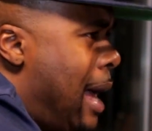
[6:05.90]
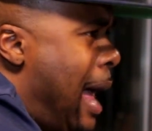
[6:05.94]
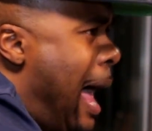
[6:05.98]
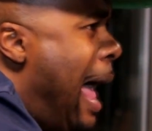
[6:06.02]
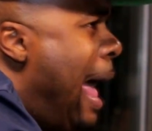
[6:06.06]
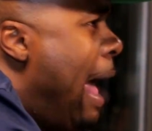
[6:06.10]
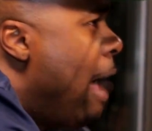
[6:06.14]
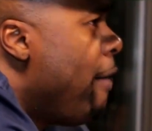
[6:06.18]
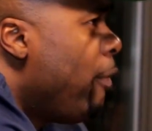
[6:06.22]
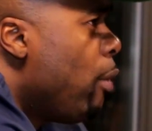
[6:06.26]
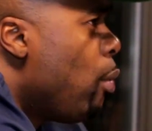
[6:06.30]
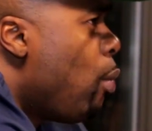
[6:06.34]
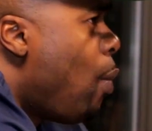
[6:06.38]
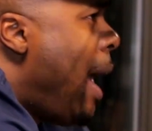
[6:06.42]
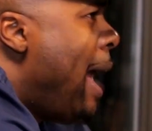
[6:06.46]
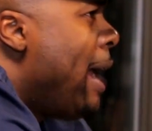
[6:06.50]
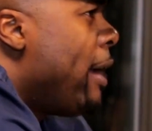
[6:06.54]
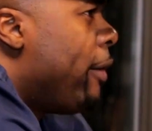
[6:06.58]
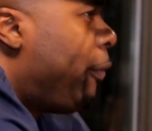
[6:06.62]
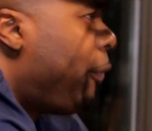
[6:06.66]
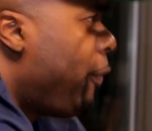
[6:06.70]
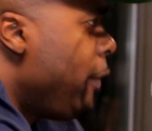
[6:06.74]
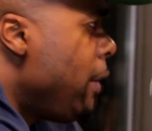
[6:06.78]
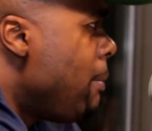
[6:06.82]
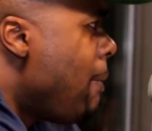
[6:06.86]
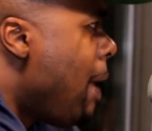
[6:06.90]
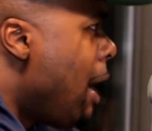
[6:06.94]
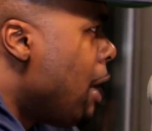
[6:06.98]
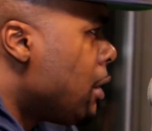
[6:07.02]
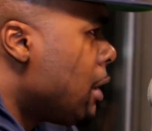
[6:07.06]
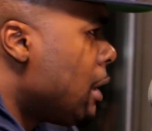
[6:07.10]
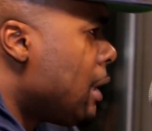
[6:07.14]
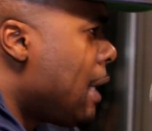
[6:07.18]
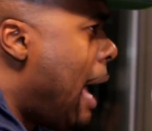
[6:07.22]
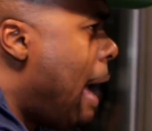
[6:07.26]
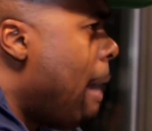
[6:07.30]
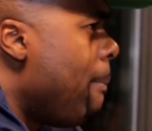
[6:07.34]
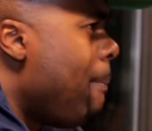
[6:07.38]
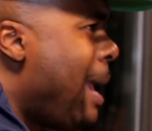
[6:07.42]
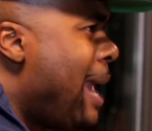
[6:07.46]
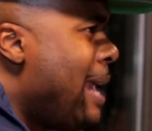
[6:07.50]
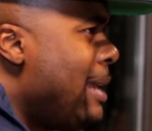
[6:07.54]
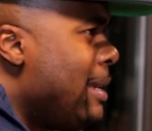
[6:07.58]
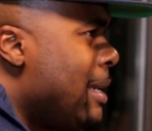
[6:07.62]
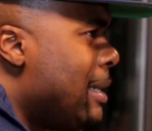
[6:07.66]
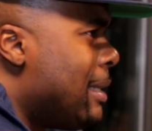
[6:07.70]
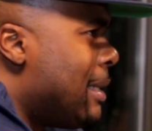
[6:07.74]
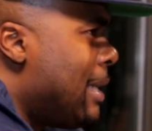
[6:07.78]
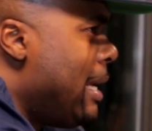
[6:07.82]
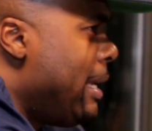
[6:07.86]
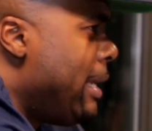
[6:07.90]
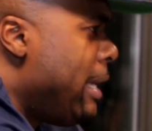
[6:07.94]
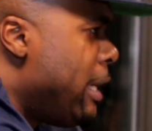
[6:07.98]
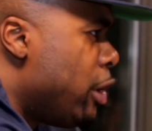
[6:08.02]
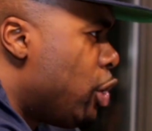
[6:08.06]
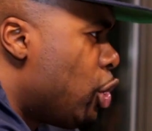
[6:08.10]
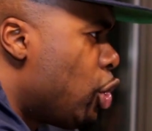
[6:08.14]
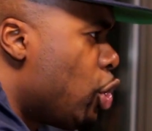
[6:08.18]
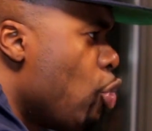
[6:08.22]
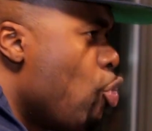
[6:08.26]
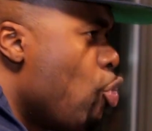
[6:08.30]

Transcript: I have a wife. Females is high maintenance. They need shoes